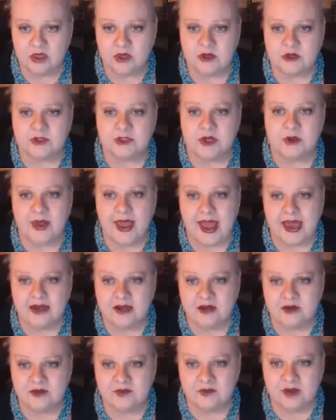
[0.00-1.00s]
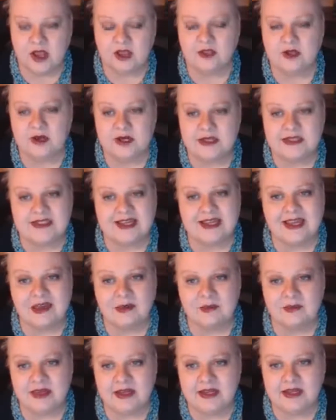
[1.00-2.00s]
So additive color is
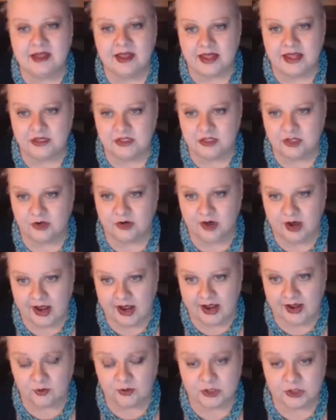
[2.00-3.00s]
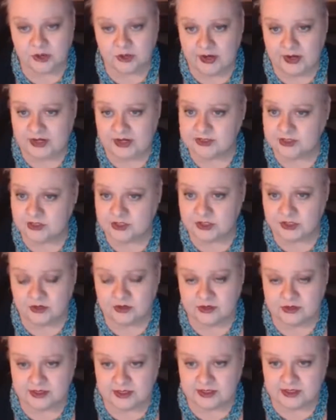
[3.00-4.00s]
emitted light to your eye, which creates a
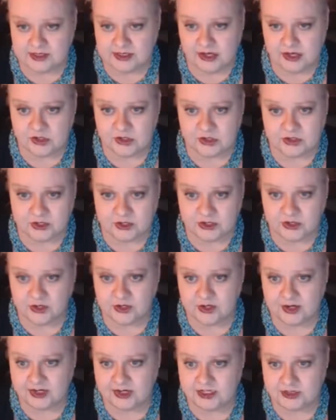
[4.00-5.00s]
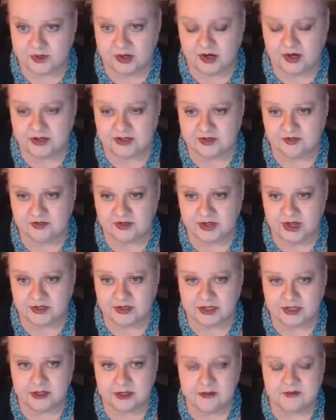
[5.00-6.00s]
certain sensation, a certain experience of
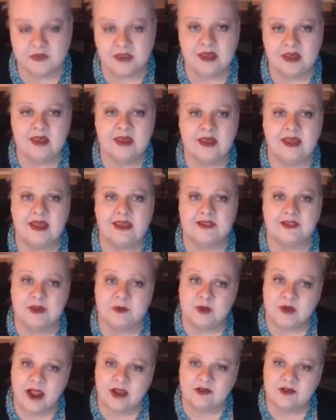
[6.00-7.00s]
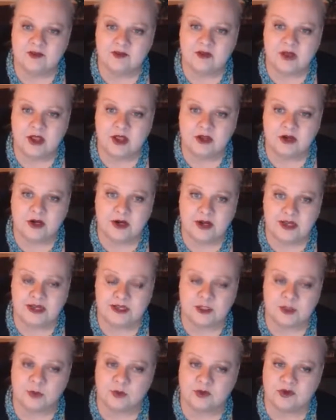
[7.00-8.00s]
color. And subtractive color
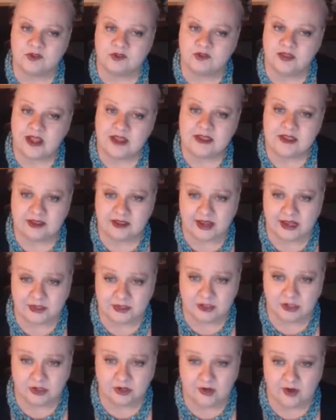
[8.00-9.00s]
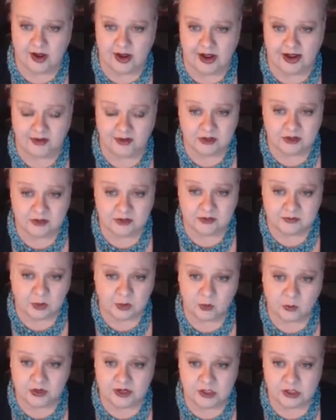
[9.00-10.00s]
is reflected light to your eye,
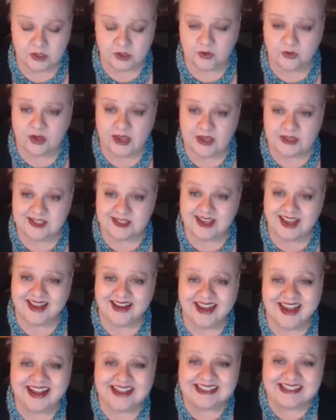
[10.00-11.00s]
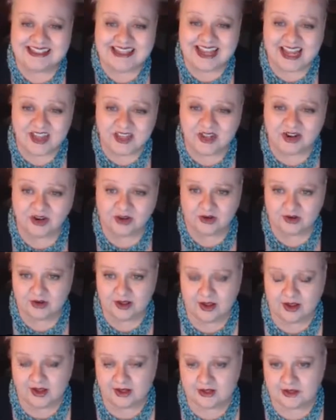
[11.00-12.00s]
which creates yet another
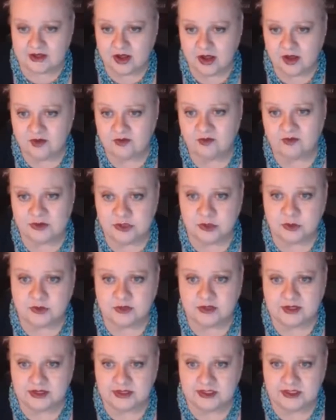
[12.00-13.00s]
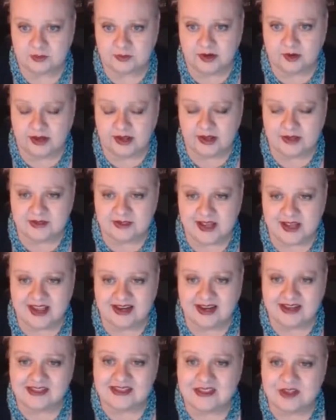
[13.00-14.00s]
kind of visual experience and
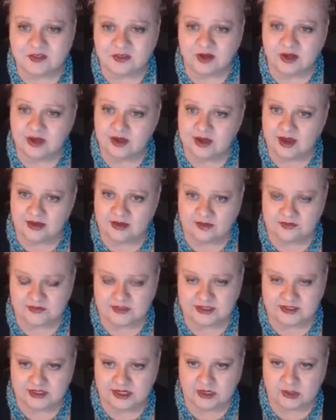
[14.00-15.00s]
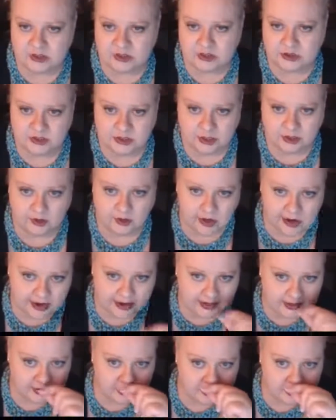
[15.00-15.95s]
a different kind of sensation to your eye.